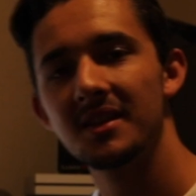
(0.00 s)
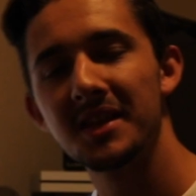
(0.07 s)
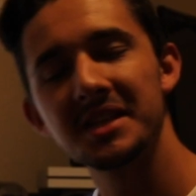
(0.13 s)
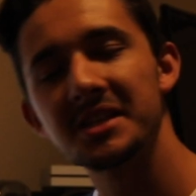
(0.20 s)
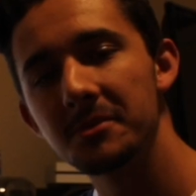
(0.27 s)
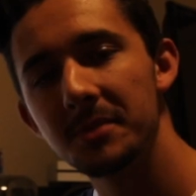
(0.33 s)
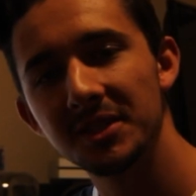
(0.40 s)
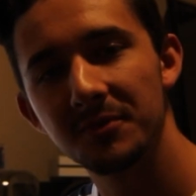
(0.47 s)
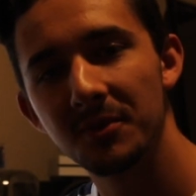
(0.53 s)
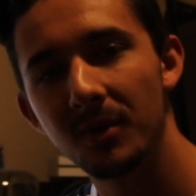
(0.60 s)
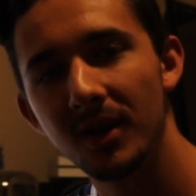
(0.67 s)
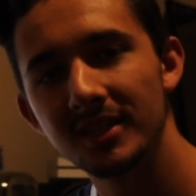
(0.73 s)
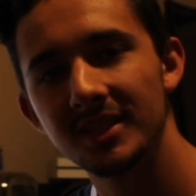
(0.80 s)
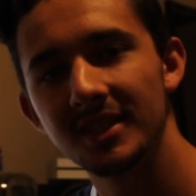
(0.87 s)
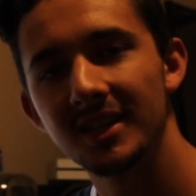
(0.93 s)
Thanks so much for
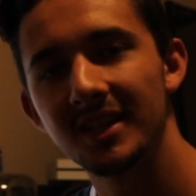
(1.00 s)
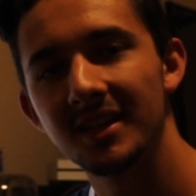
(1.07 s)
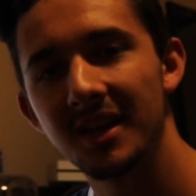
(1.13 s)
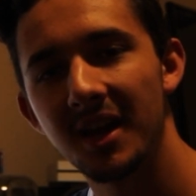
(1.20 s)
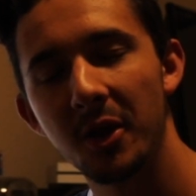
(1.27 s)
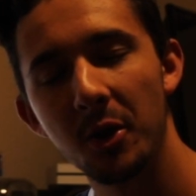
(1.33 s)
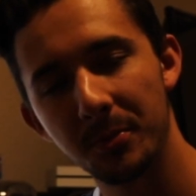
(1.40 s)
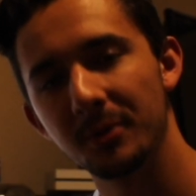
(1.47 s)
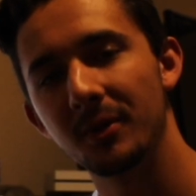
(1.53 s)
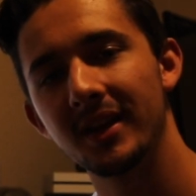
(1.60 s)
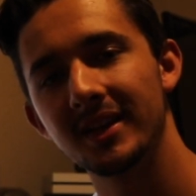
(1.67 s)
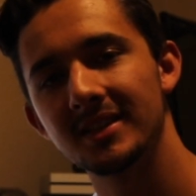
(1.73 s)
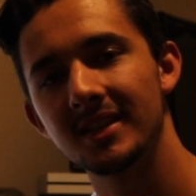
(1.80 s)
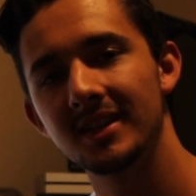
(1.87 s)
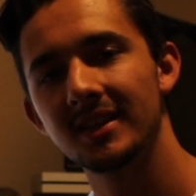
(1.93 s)
watching. I hope you
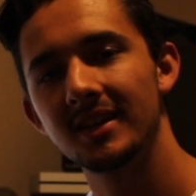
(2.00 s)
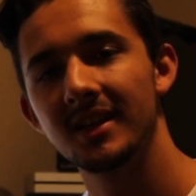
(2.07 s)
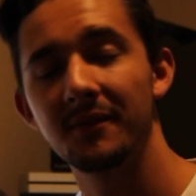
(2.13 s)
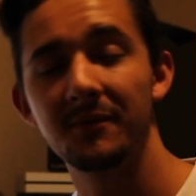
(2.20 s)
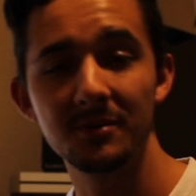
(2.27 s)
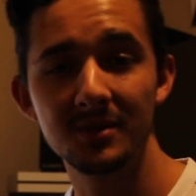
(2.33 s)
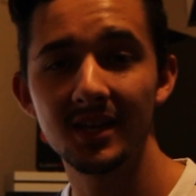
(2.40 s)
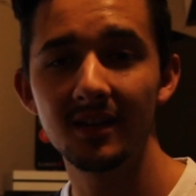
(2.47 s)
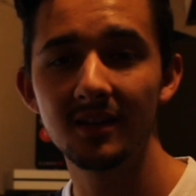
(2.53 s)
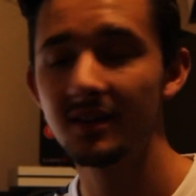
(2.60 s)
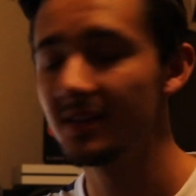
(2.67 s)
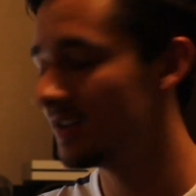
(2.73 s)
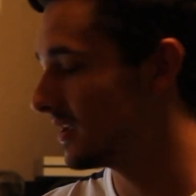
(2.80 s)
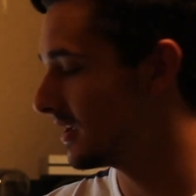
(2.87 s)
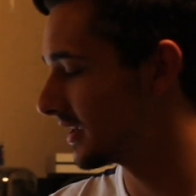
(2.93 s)
liked it. If you did,
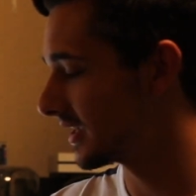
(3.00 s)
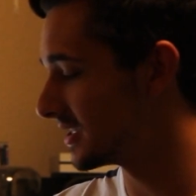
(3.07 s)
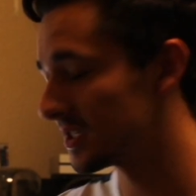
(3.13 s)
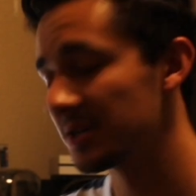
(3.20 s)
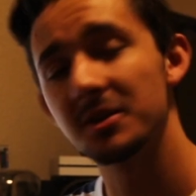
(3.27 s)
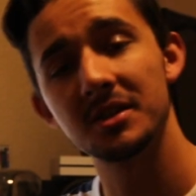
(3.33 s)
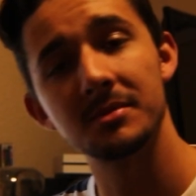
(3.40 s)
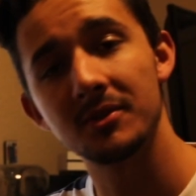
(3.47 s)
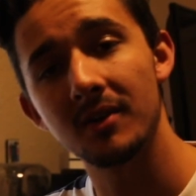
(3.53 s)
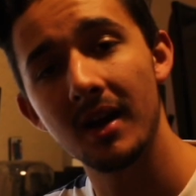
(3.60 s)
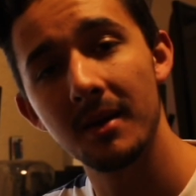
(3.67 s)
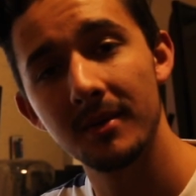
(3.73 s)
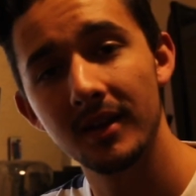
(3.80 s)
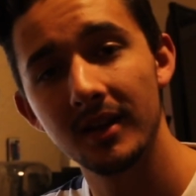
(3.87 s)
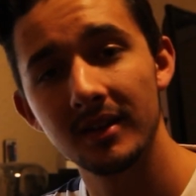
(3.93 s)
consider
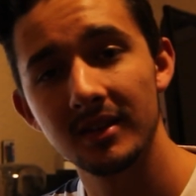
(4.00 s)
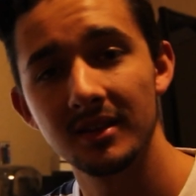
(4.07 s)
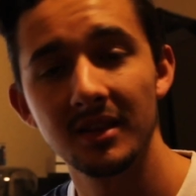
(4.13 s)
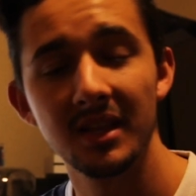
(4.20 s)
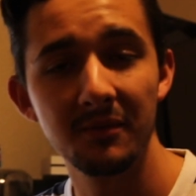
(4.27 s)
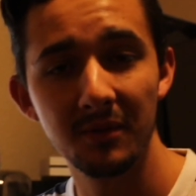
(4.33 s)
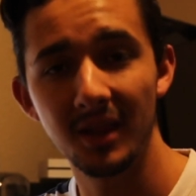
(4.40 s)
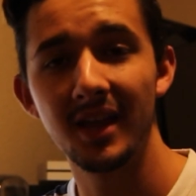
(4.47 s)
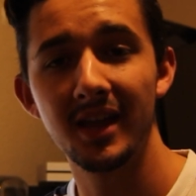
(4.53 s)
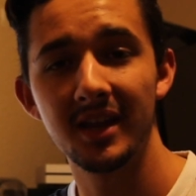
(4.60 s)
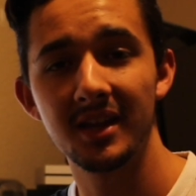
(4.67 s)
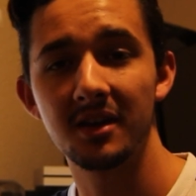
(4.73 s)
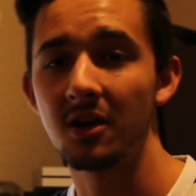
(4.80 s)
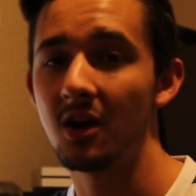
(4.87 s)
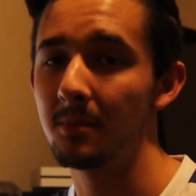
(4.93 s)
subscribing, leave a
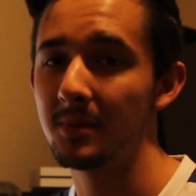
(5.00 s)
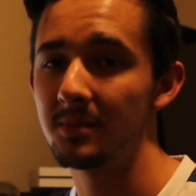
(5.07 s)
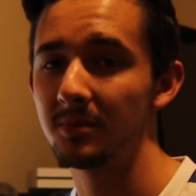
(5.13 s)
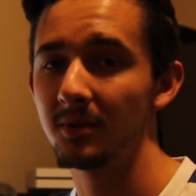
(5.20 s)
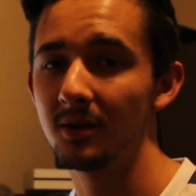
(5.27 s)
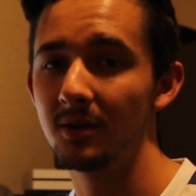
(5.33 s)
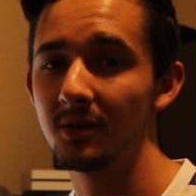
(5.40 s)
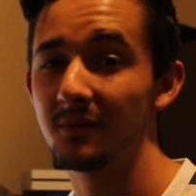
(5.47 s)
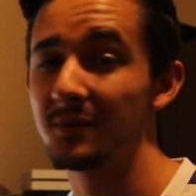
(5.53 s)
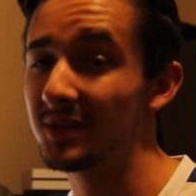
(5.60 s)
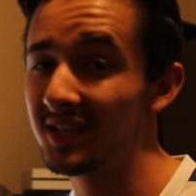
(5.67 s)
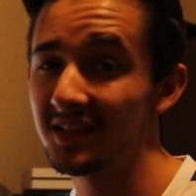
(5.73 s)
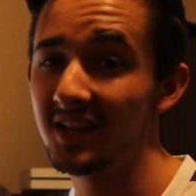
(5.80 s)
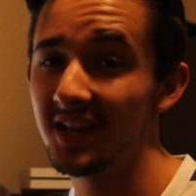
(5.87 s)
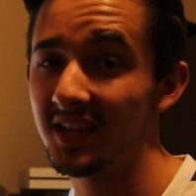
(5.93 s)
like, comment below. If you
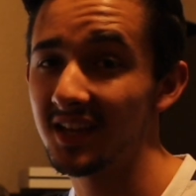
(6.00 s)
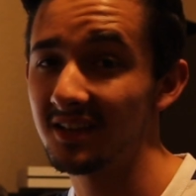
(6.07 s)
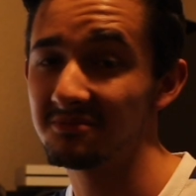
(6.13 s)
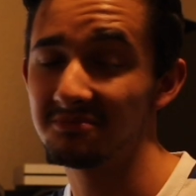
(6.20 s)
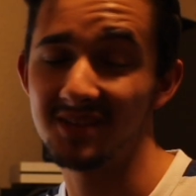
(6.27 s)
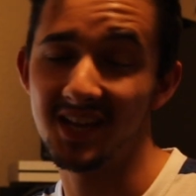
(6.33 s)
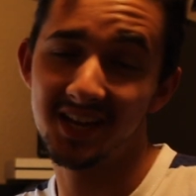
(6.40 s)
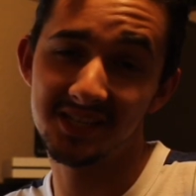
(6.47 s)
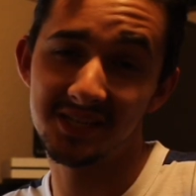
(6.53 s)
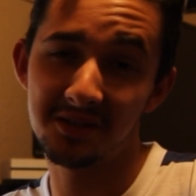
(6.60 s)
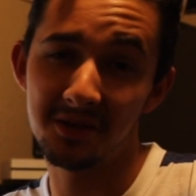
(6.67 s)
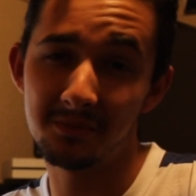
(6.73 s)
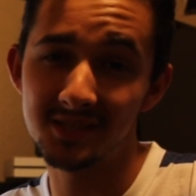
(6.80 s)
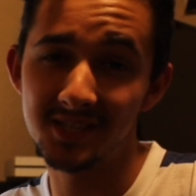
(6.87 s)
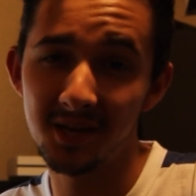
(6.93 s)
didn't like it, I guess a
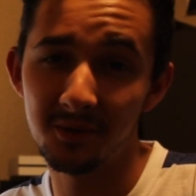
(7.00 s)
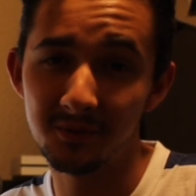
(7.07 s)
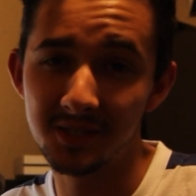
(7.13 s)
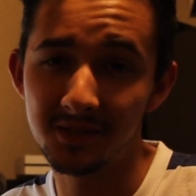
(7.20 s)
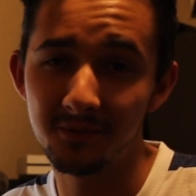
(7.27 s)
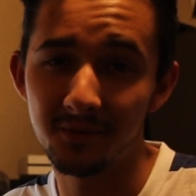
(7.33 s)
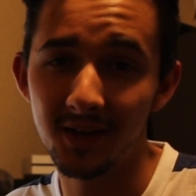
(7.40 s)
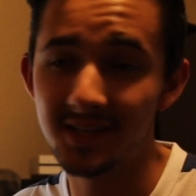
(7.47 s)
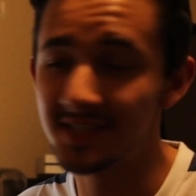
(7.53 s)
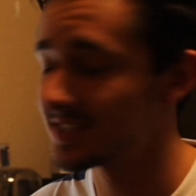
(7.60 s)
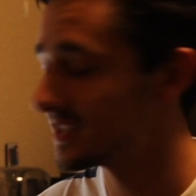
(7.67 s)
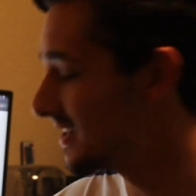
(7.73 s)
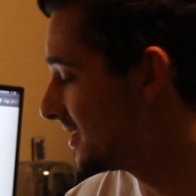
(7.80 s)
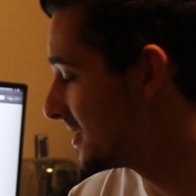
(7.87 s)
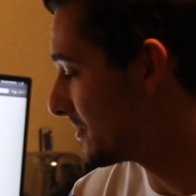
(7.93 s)
thumbs down will
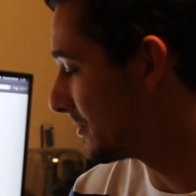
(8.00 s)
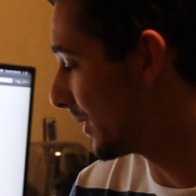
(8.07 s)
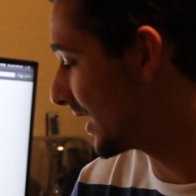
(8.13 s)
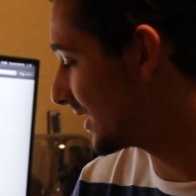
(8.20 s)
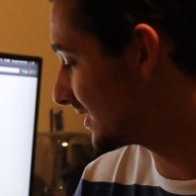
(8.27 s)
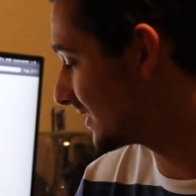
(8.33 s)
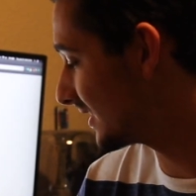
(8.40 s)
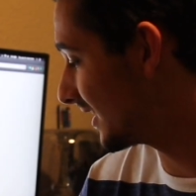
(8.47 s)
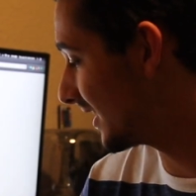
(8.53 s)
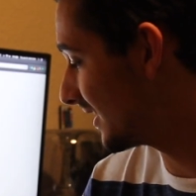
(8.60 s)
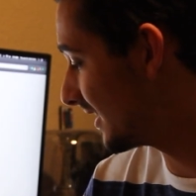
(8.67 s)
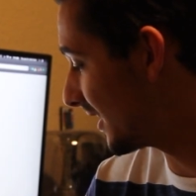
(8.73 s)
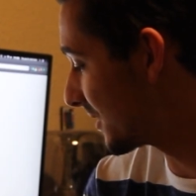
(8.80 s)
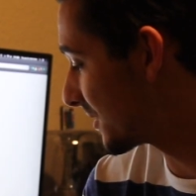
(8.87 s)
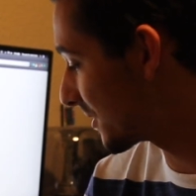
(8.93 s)
suffice. But
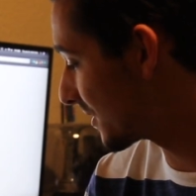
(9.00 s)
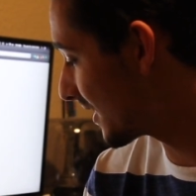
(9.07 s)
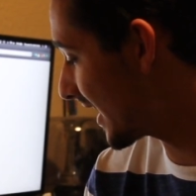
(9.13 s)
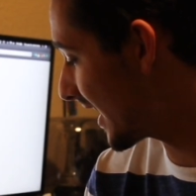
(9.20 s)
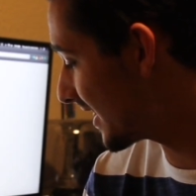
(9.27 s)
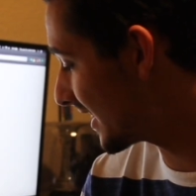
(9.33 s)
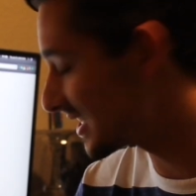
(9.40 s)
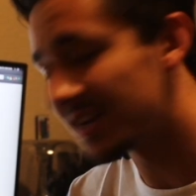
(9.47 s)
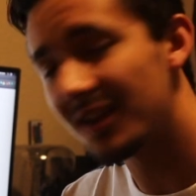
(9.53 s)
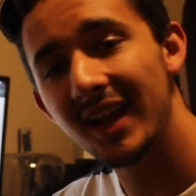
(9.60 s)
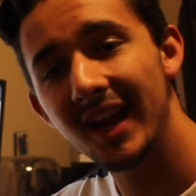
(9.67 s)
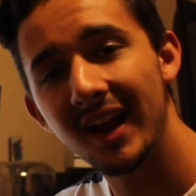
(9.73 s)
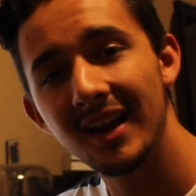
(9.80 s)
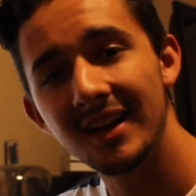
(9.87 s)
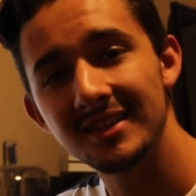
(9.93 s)
other than that, that's all
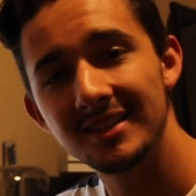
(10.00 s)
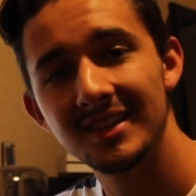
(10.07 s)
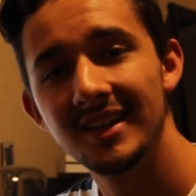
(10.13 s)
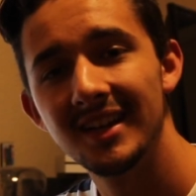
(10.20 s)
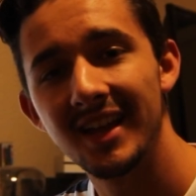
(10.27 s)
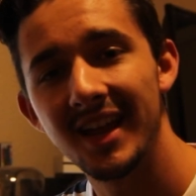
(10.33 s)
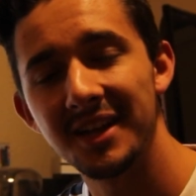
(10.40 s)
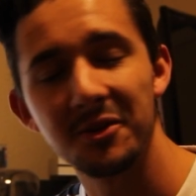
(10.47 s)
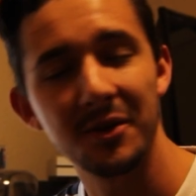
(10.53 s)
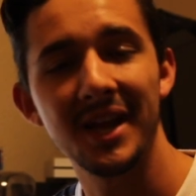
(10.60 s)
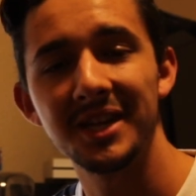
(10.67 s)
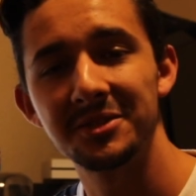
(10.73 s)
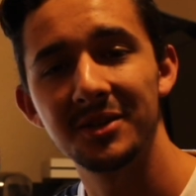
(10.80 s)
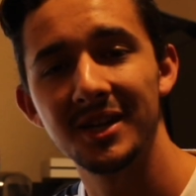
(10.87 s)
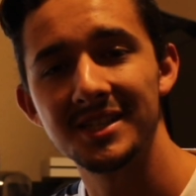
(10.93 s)
I got, and I'll
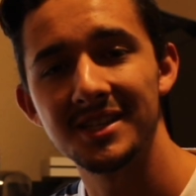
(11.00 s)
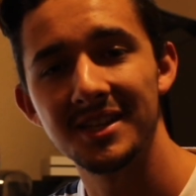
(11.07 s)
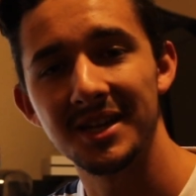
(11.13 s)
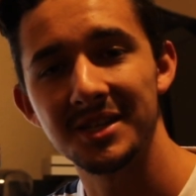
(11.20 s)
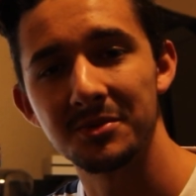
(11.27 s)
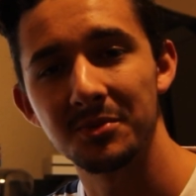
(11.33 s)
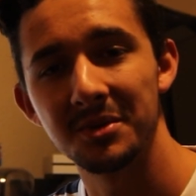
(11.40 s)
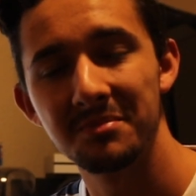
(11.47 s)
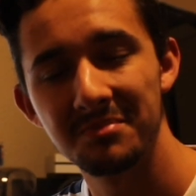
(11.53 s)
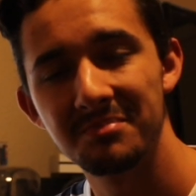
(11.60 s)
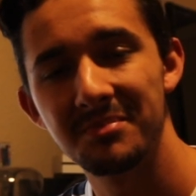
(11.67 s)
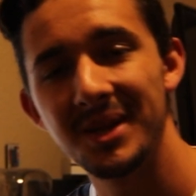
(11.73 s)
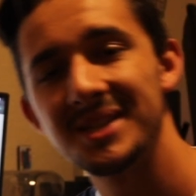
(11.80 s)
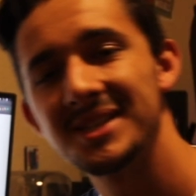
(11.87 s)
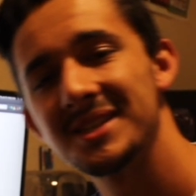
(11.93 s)
catch you guys in the next one.
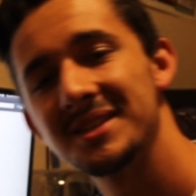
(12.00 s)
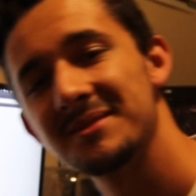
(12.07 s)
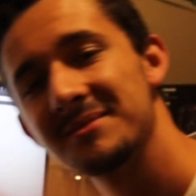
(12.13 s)
Peace.